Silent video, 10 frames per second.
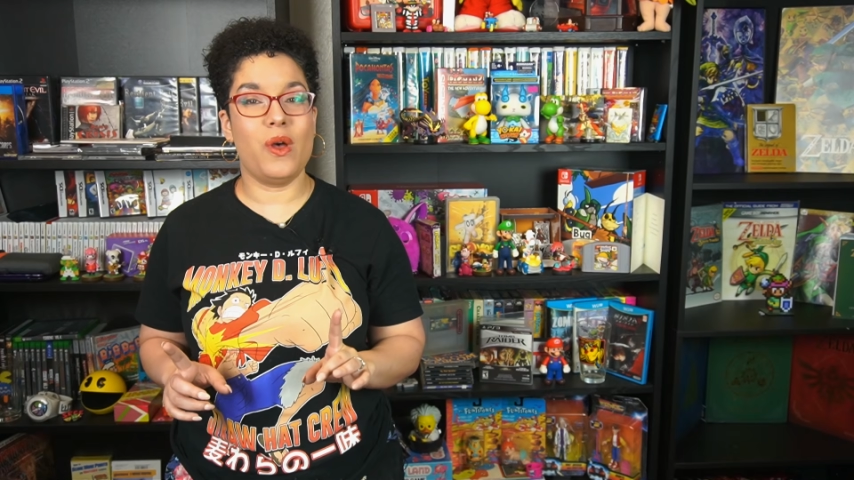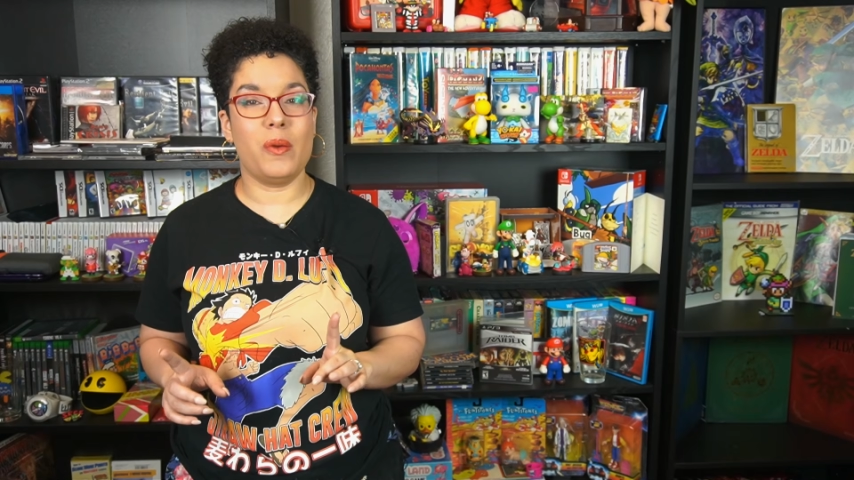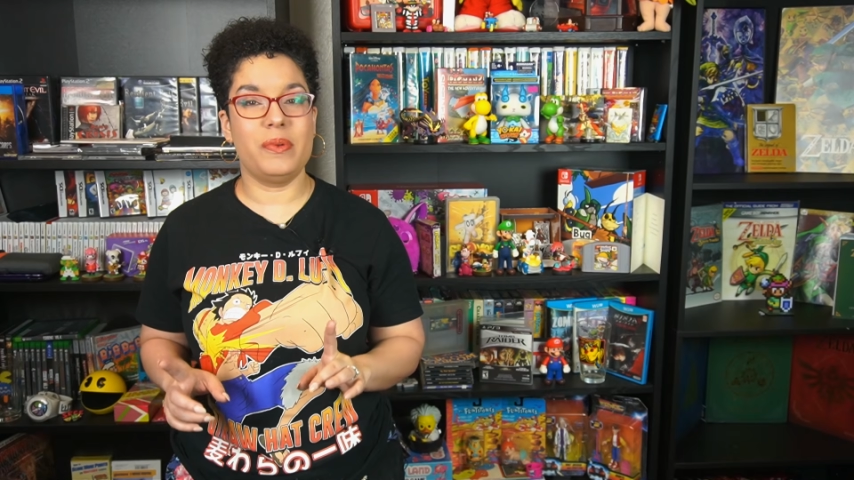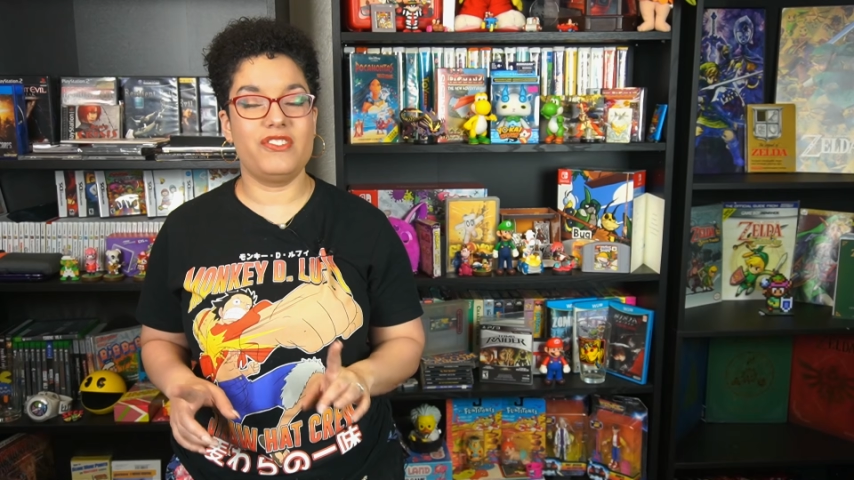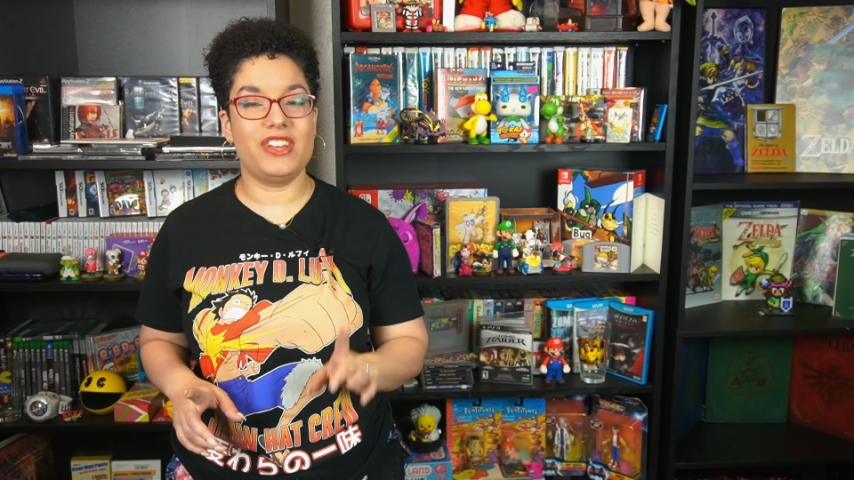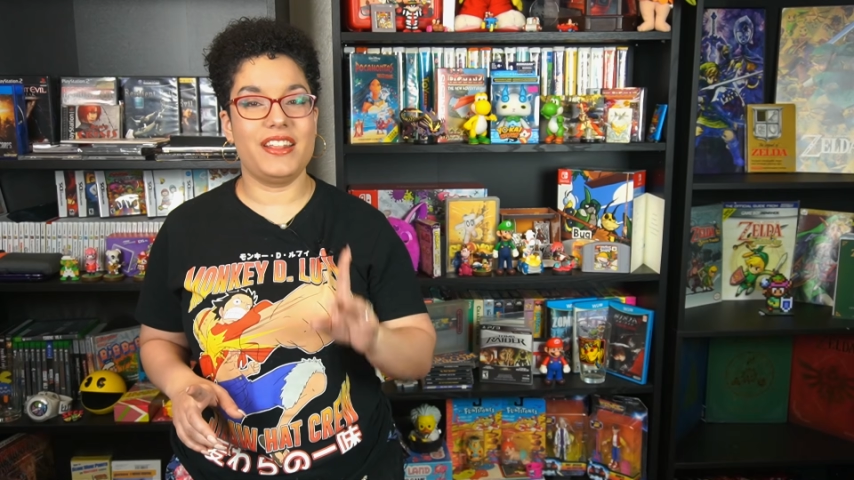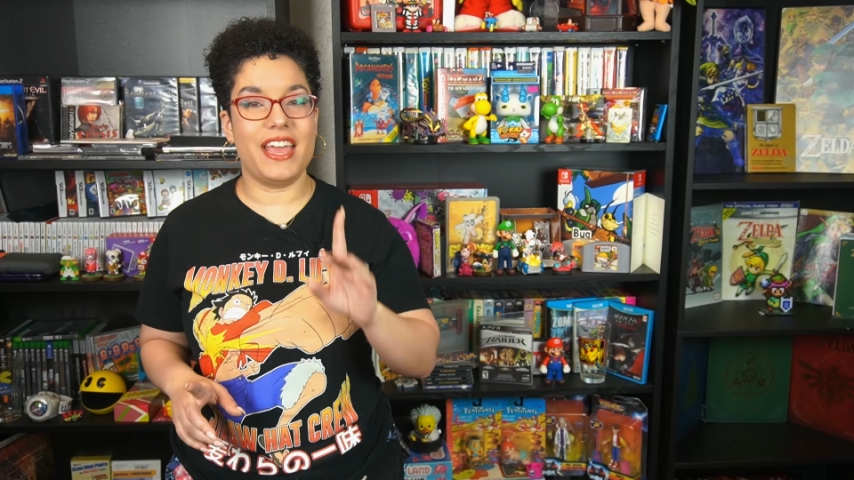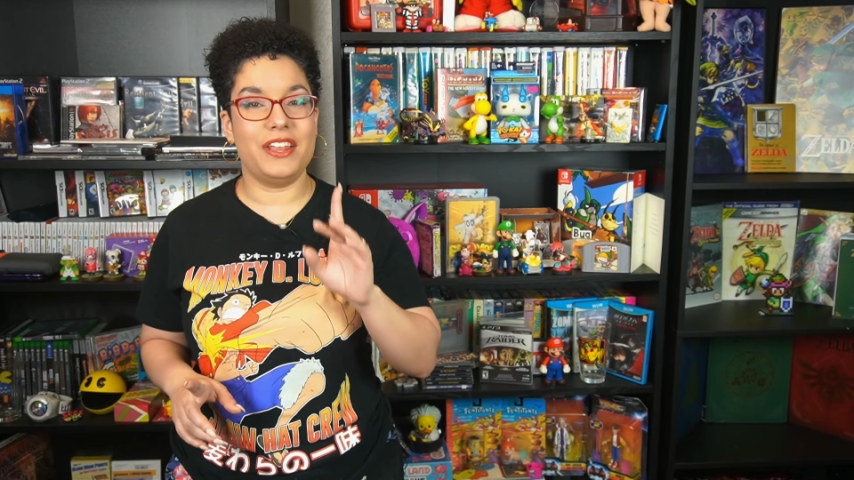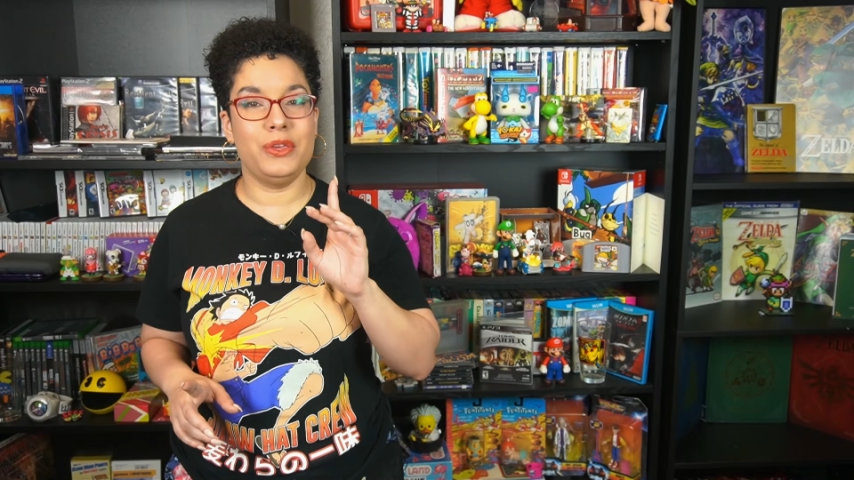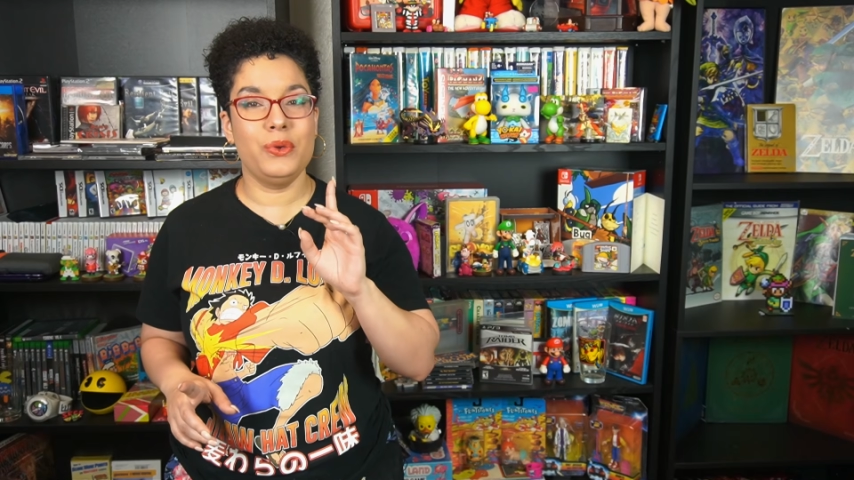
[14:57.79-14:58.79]
RPG
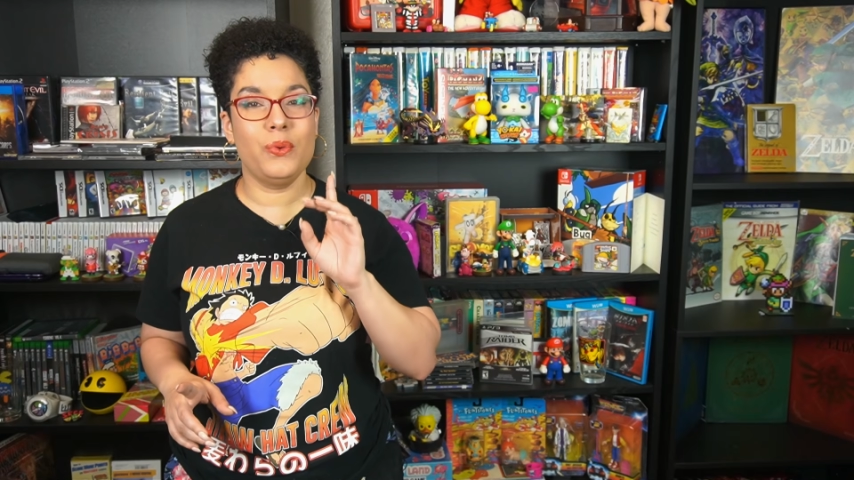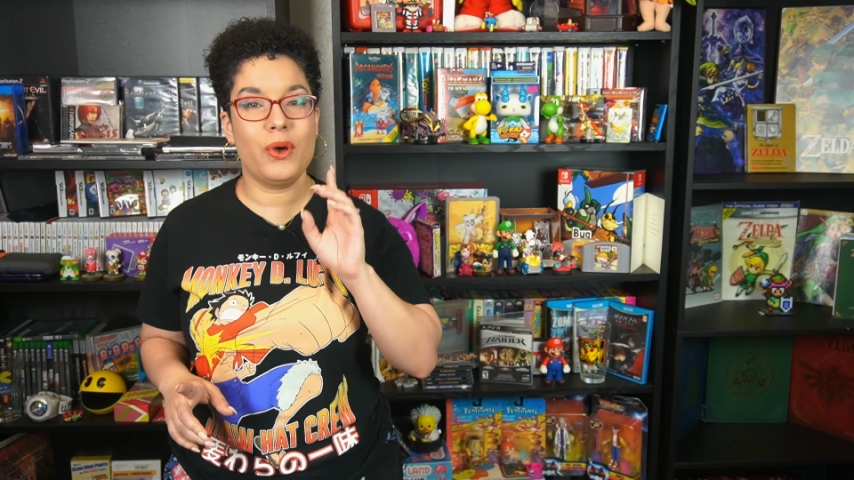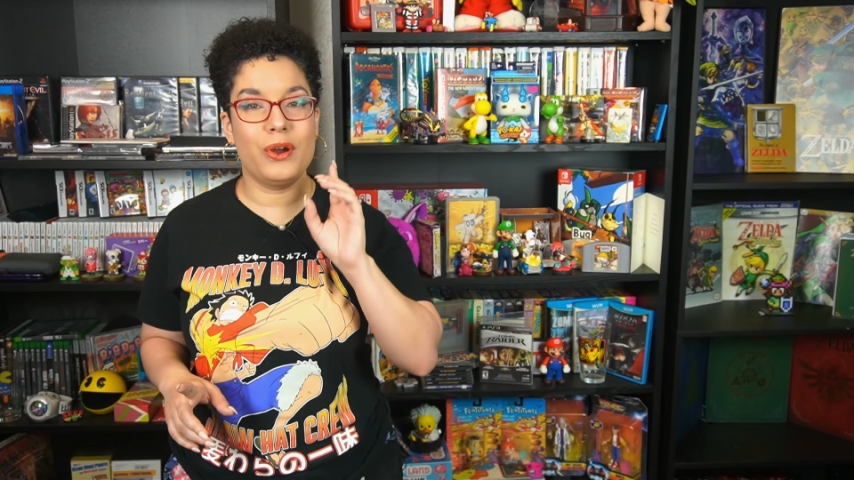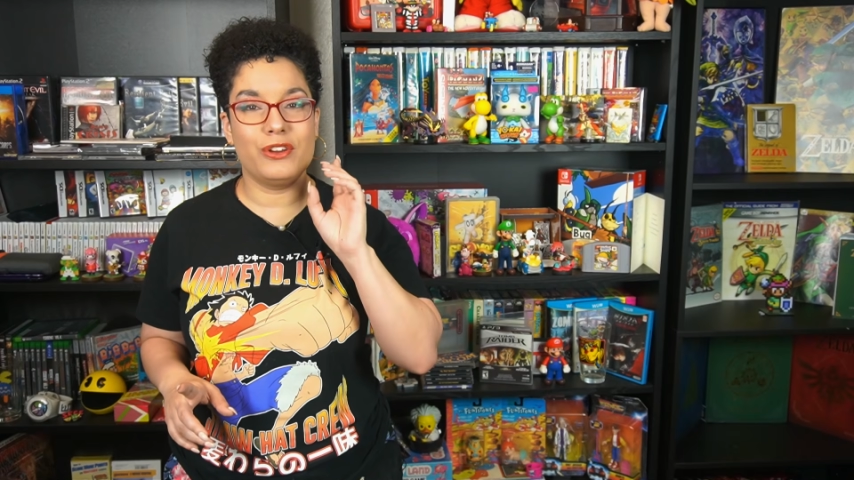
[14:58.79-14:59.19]
that you are